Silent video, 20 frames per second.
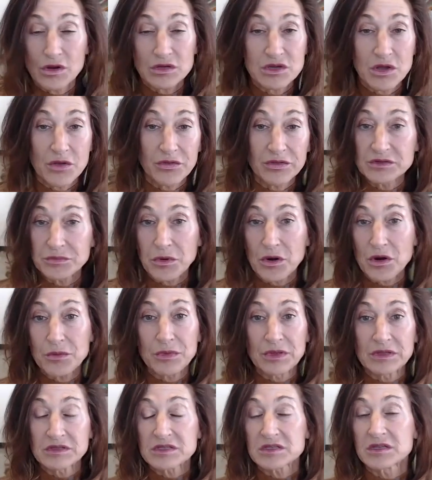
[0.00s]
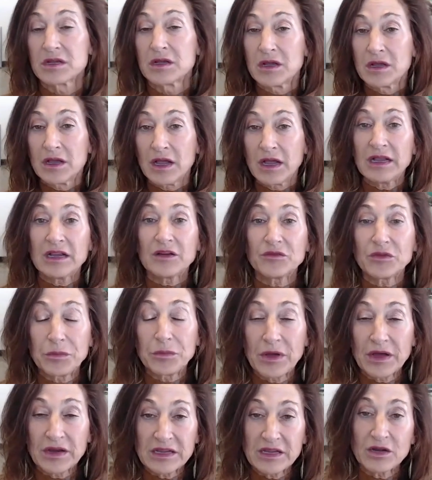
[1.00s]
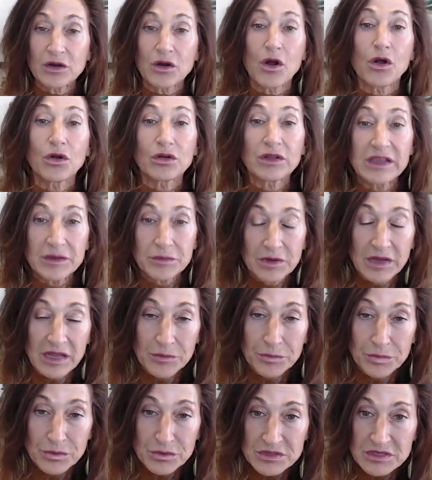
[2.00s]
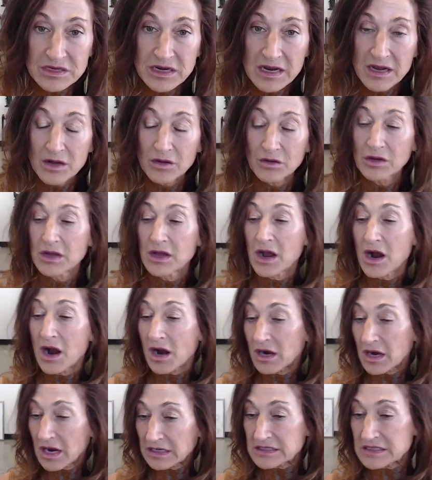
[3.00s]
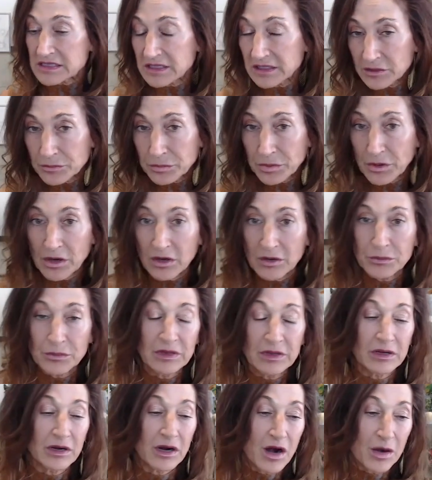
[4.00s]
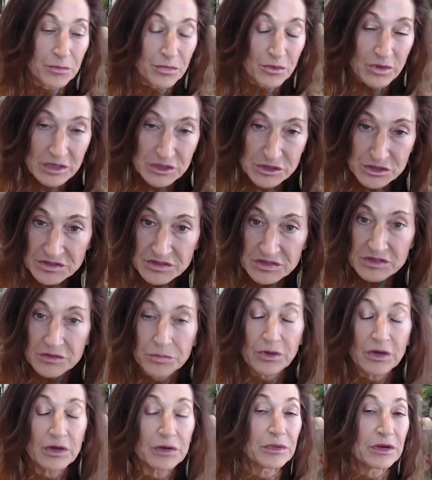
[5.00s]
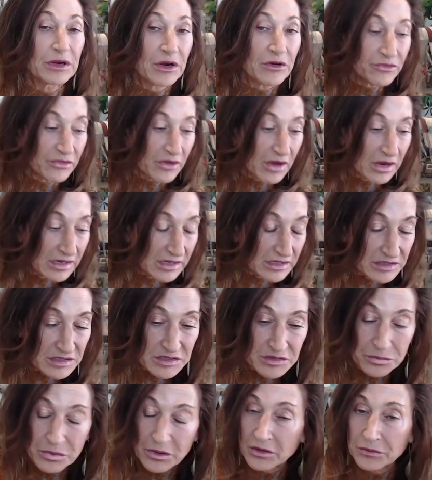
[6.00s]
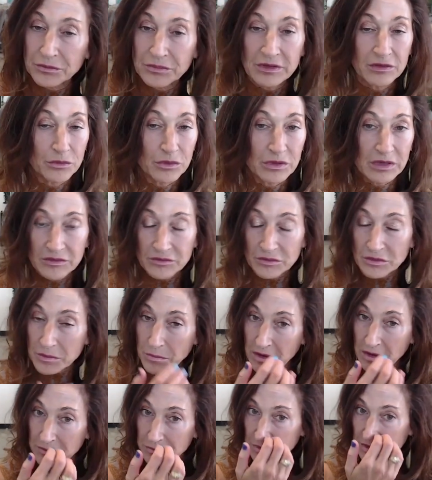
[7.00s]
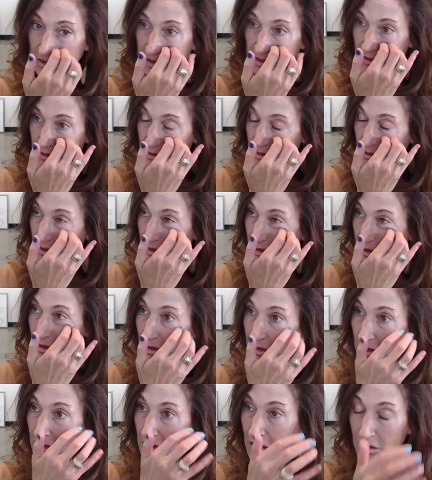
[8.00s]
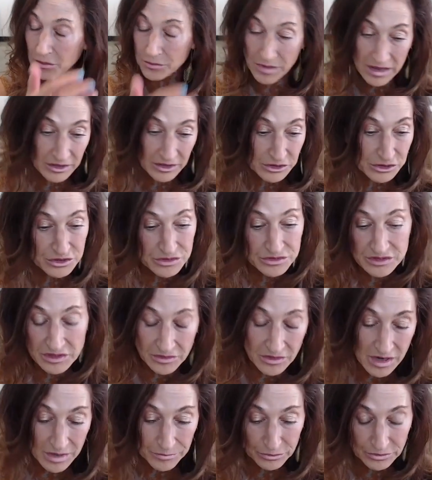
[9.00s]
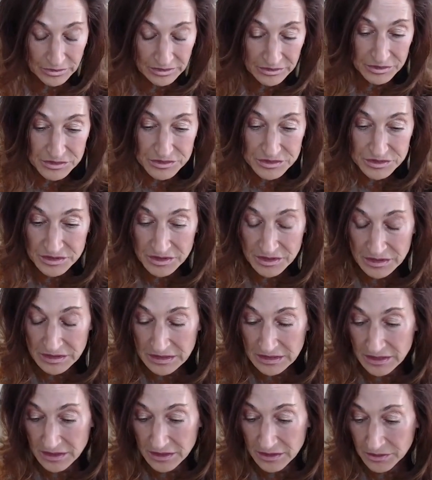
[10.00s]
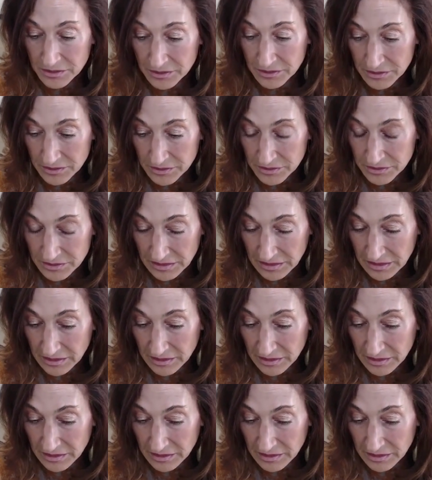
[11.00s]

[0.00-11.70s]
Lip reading: all the departments. Hey everybody, here are all key personnel, our IT department, our operations department, our finance department, whatever it might be, our managers, our operators. An